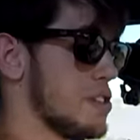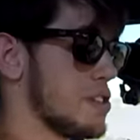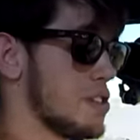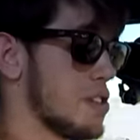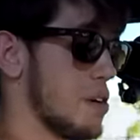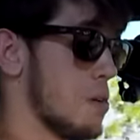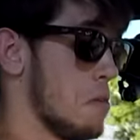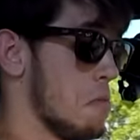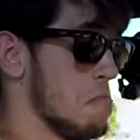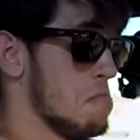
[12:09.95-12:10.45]

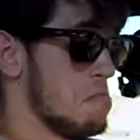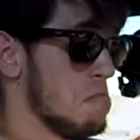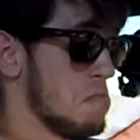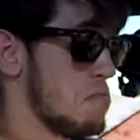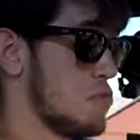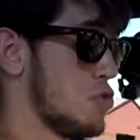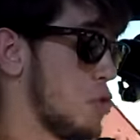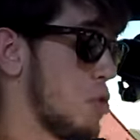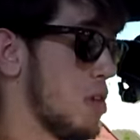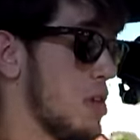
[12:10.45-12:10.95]
So
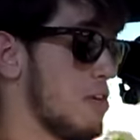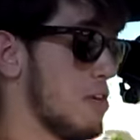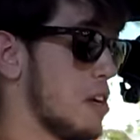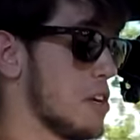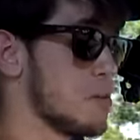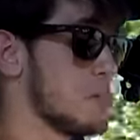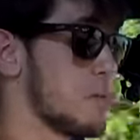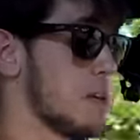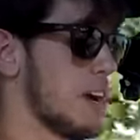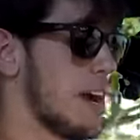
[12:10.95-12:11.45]
twenty
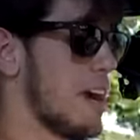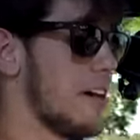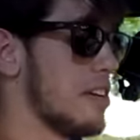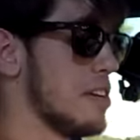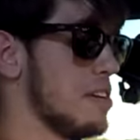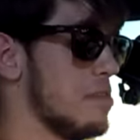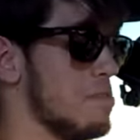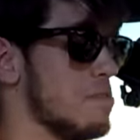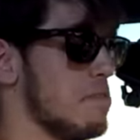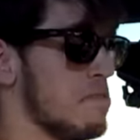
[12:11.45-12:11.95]
miles per
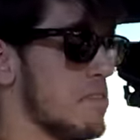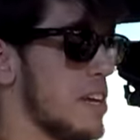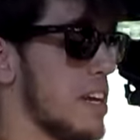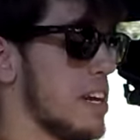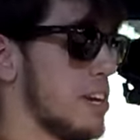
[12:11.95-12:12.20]
gallon